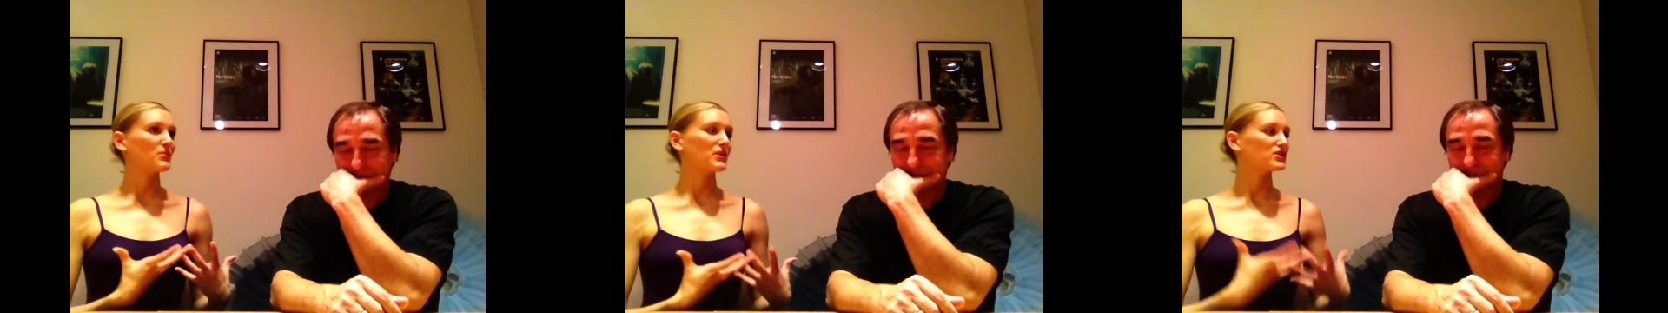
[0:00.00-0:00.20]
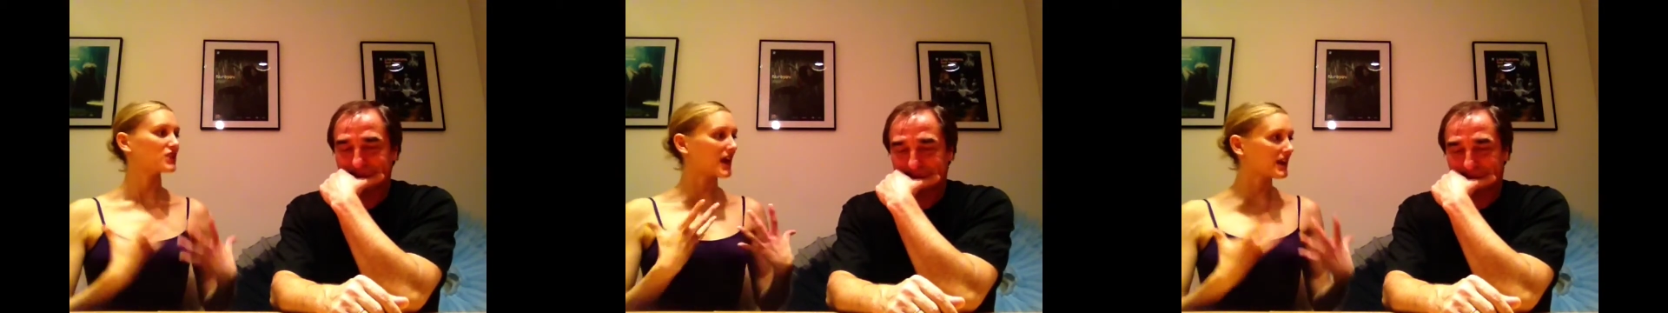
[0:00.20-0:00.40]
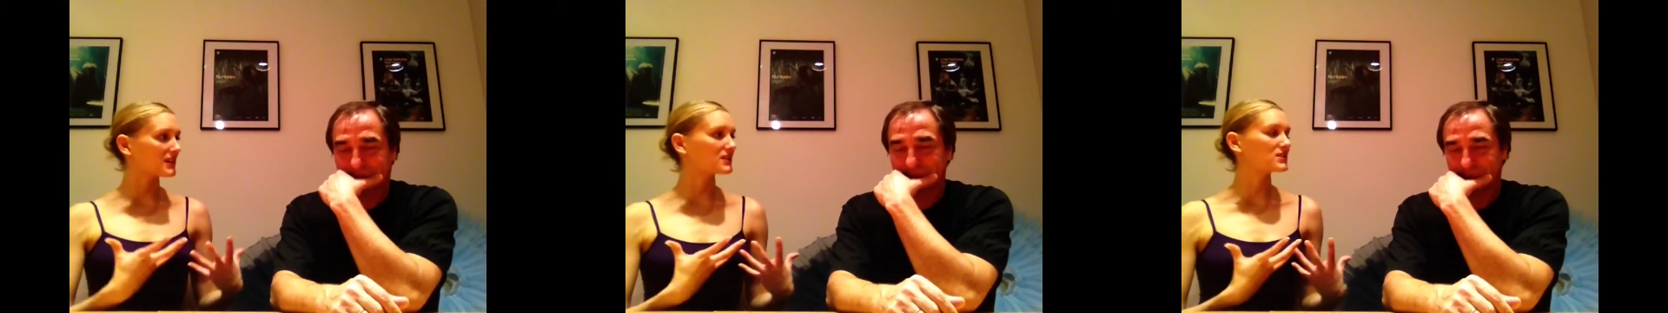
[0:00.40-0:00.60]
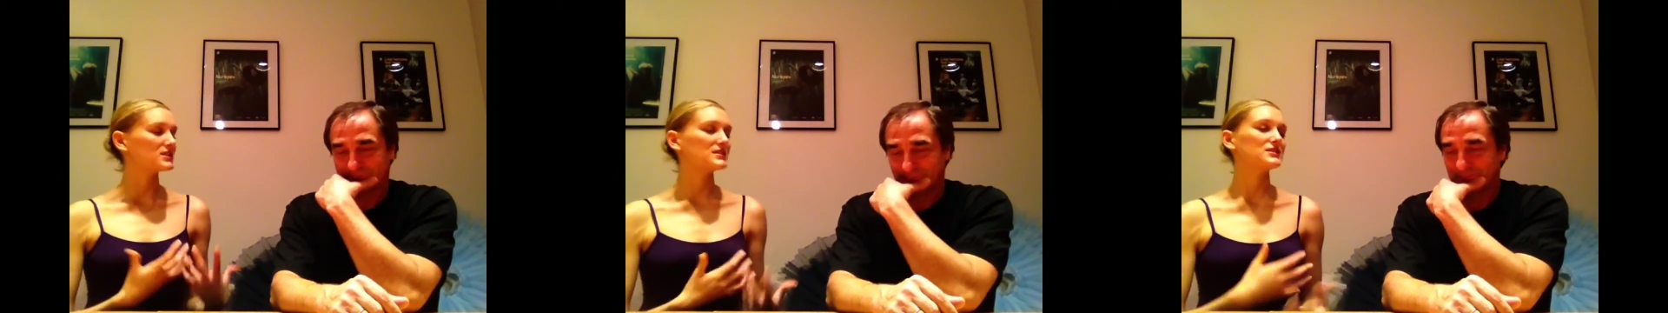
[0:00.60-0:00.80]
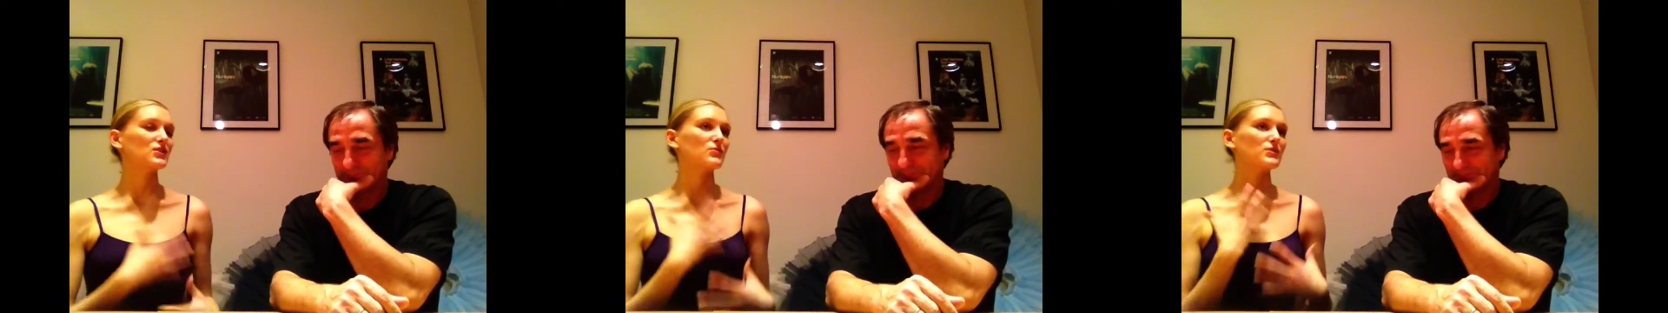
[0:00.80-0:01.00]
Speaker 1: much
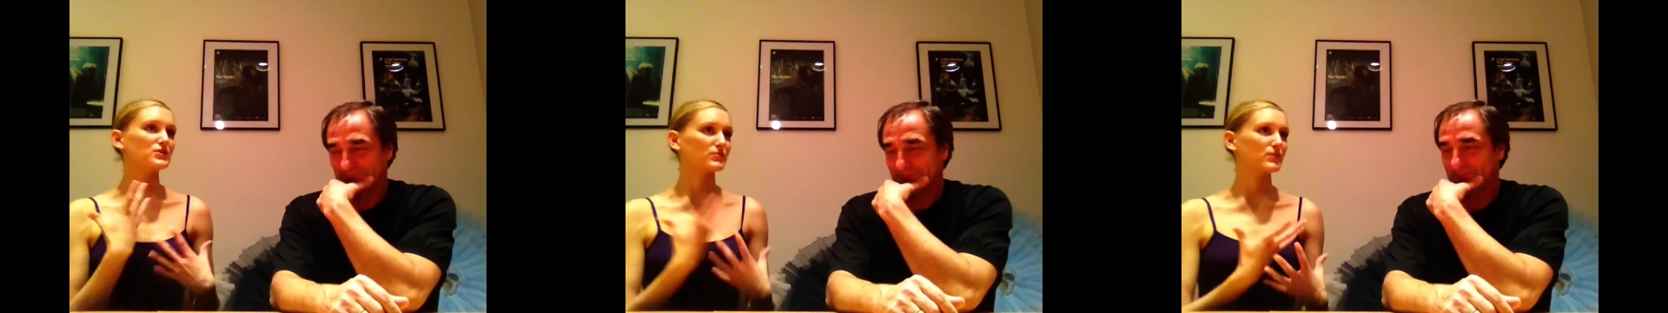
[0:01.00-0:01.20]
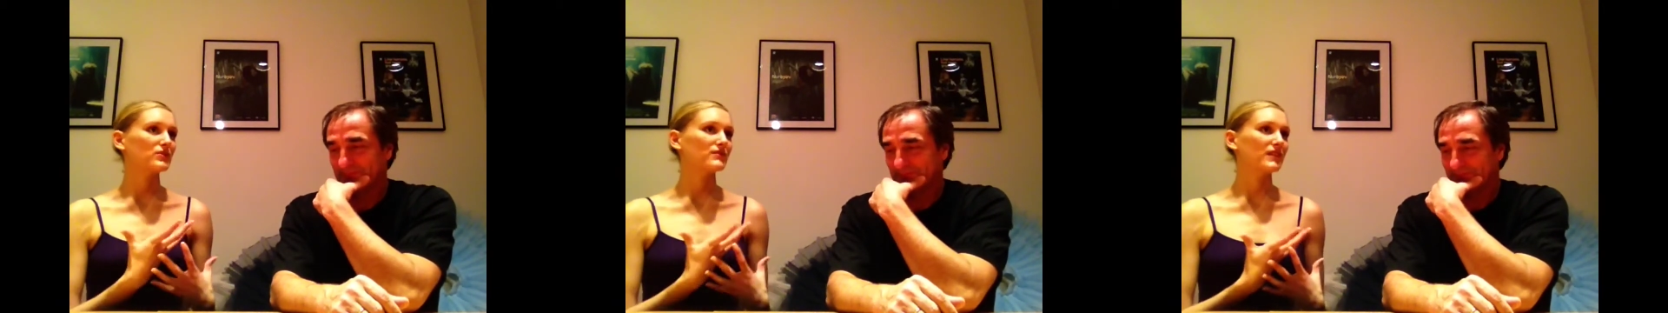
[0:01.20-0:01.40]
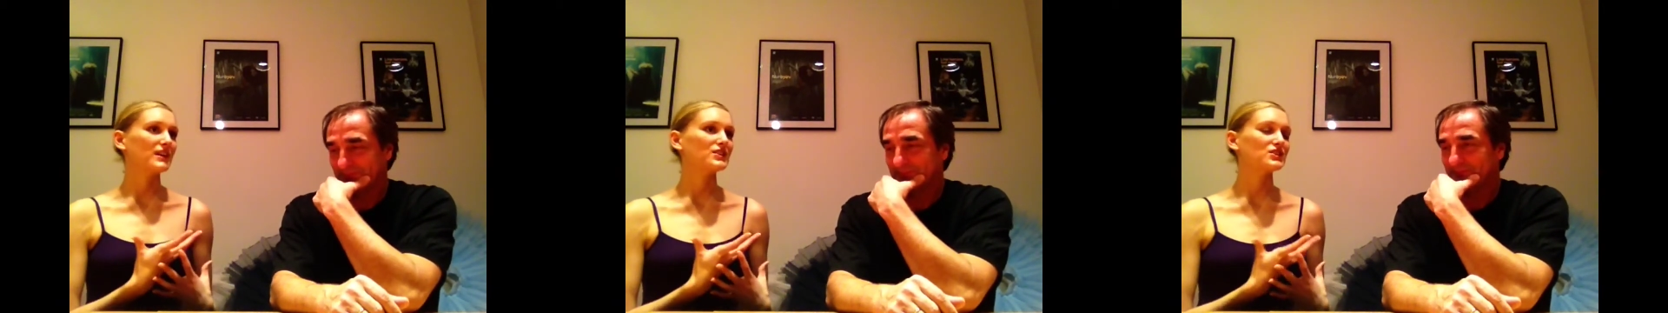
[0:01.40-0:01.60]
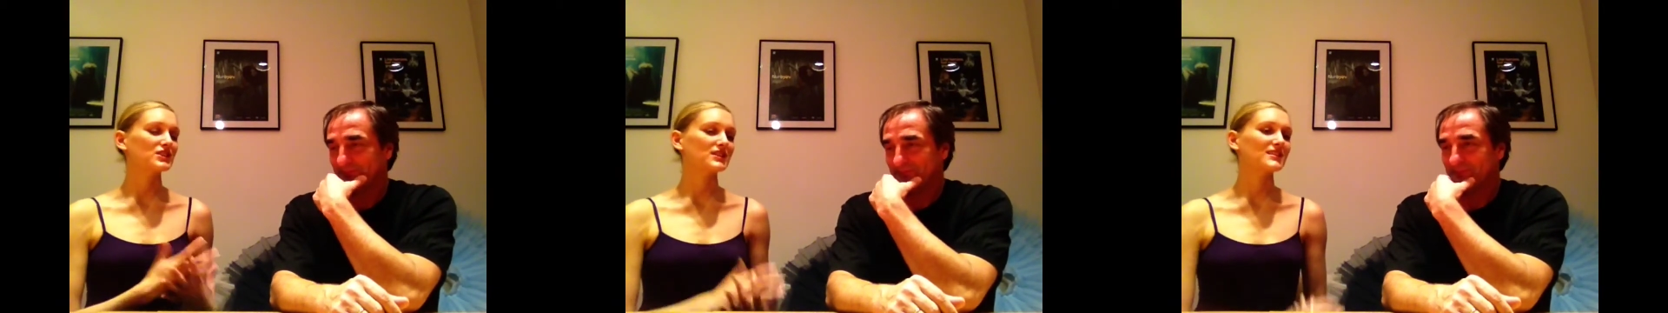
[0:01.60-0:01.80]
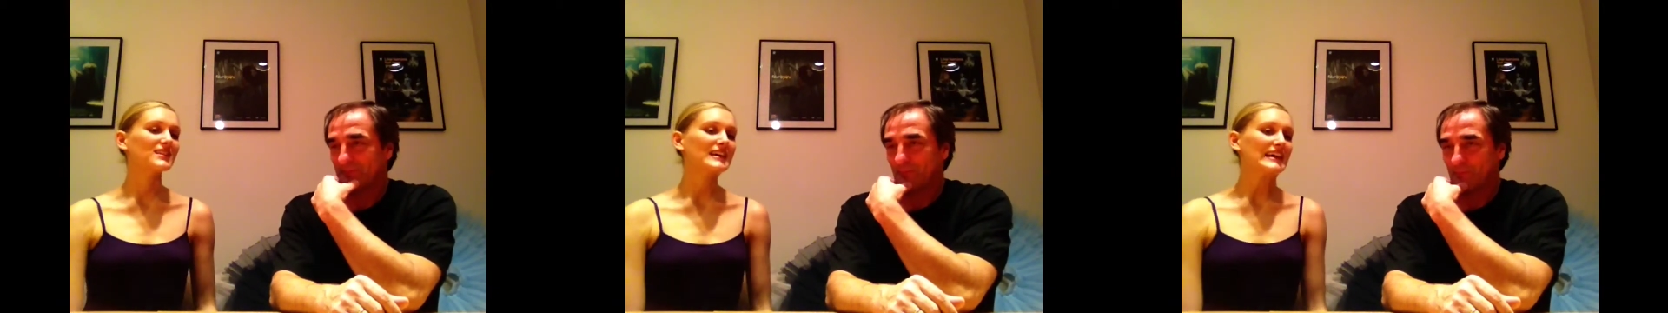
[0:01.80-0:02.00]
energy so much
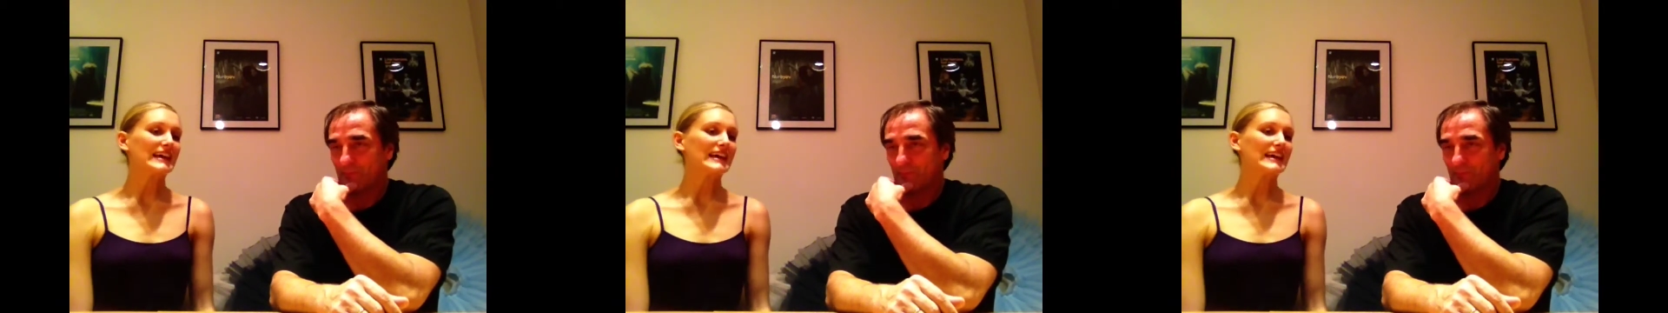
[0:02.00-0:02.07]
motivation